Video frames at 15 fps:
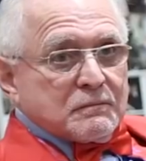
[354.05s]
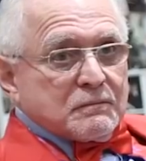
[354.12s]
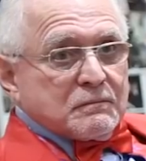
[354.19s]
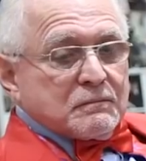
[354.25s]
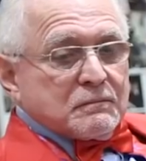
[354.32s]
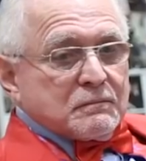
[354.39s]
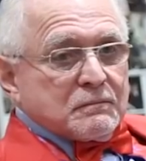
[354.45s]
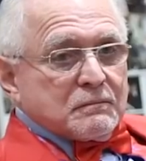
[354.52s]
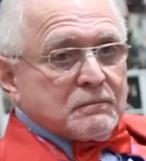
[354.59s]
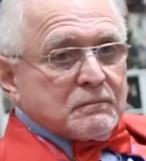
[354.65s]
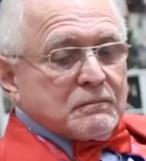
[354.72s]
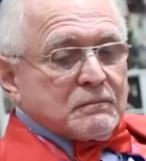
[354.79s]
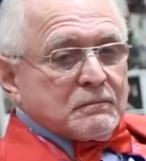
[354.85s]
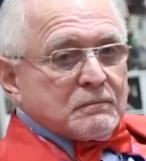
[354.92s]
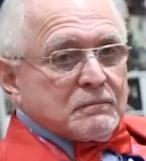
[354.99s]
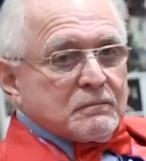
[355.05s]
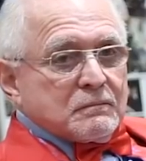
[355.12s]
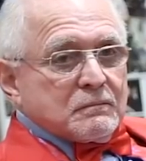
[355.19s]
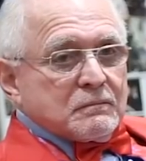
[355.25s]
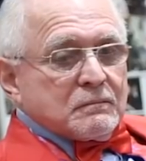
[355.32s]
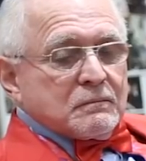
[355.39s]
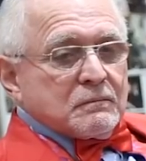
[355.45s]

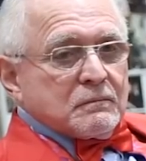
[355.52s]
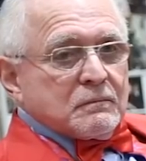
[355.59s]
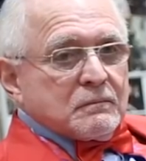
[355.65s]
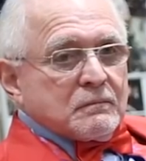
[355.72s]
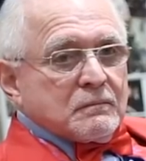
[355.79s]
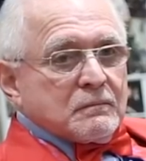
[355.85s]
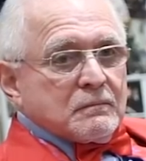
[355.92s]
No one is speaking in this clip.